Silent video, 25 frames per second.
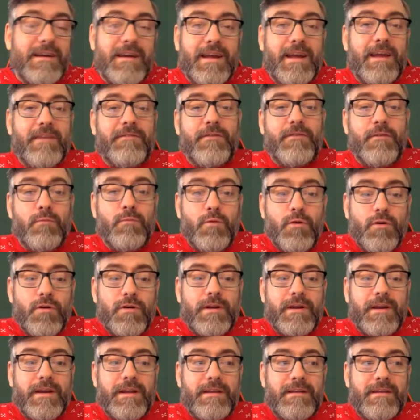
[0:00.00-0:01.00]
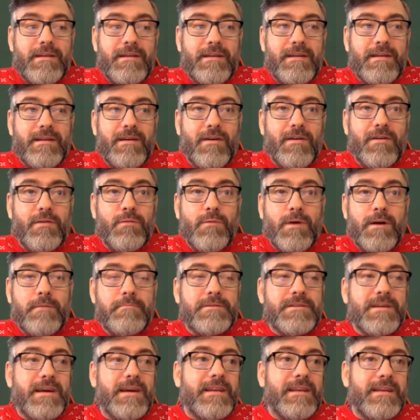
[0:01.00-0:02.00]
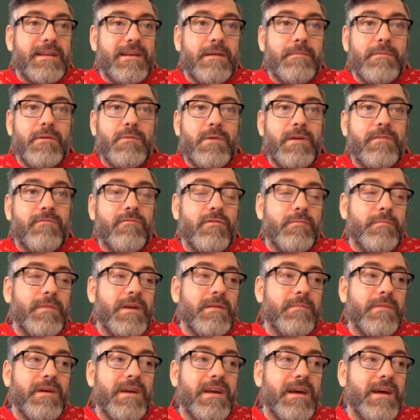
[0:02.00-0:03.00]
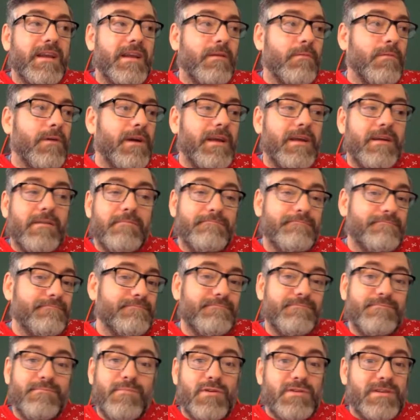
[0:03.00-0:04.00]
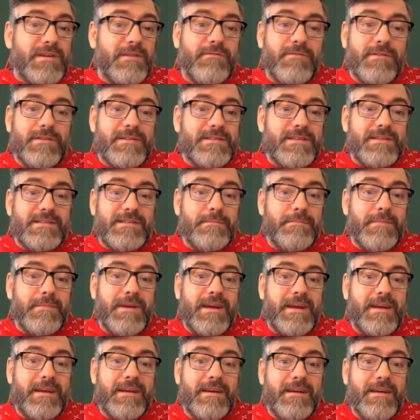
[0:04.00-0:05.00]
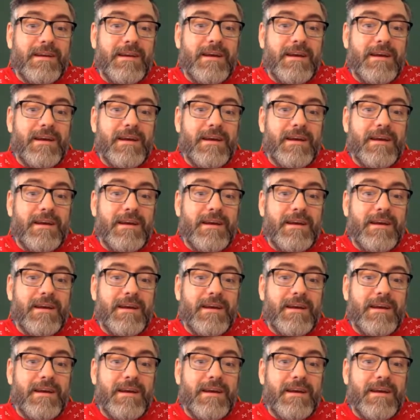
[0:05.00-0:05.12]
If you're working on a website and coming away from eBay anyway, what difference does it make?